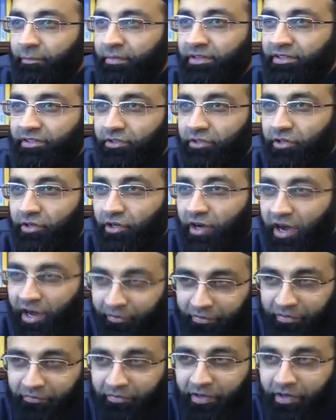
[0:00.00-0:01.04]
Means,
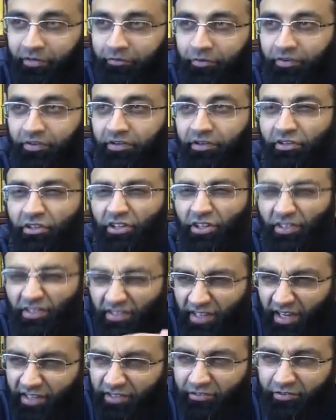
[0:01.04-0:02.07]
are we waiting for a
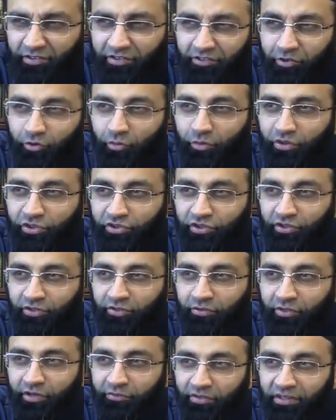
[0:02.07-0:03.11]
disastrous
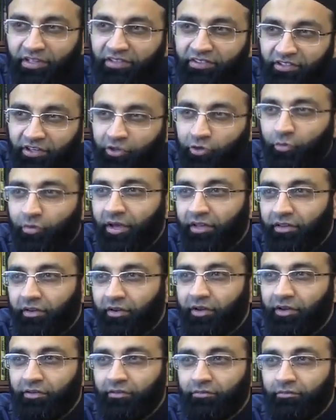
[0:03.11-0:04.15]
situation so that we can sit
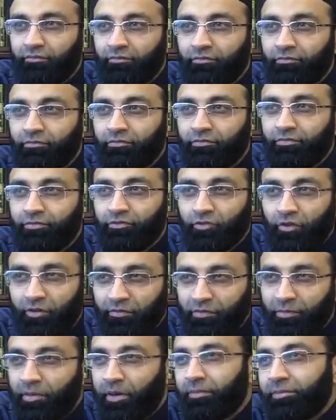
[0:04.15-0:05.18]
together and
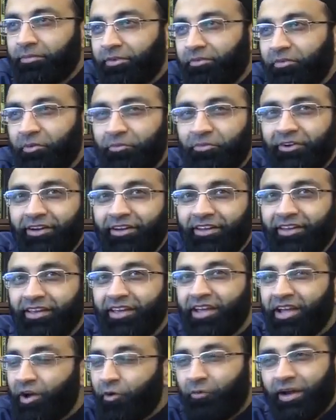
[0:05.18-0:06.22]
solve the problems of community?
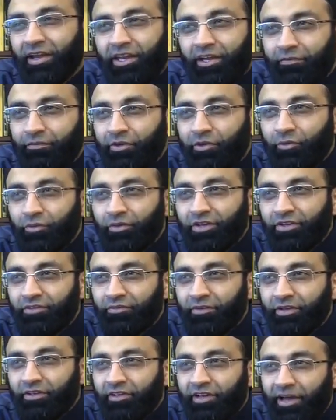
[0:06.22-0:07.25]
Why can't we do
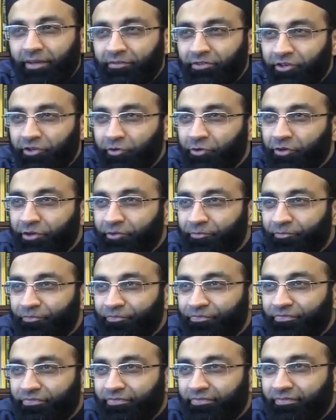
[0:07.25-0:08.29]
this when times are good?
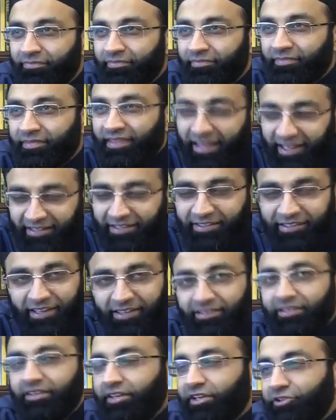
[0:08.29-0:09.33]
That's
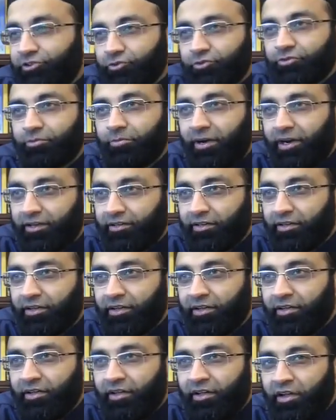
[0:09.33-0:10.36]
that's the issue,
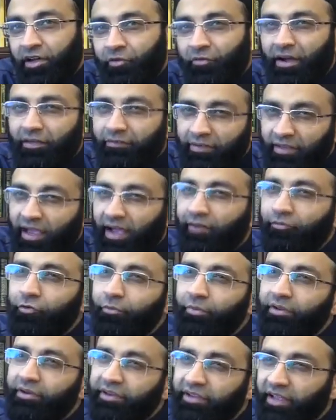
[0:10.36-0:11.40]
subhanallah. Why we have
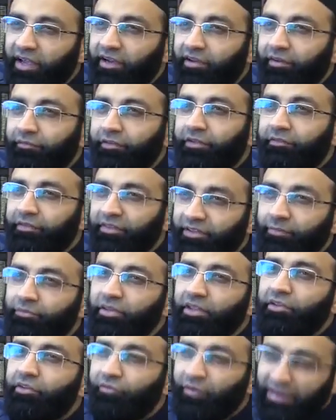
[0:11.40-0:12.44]
to be reactive, that when
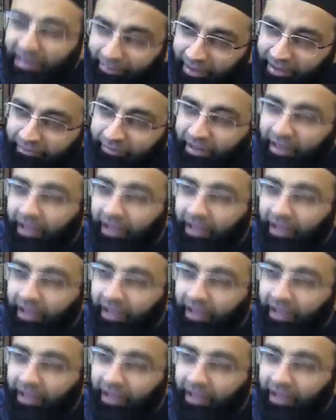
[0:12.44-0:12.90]
something really bad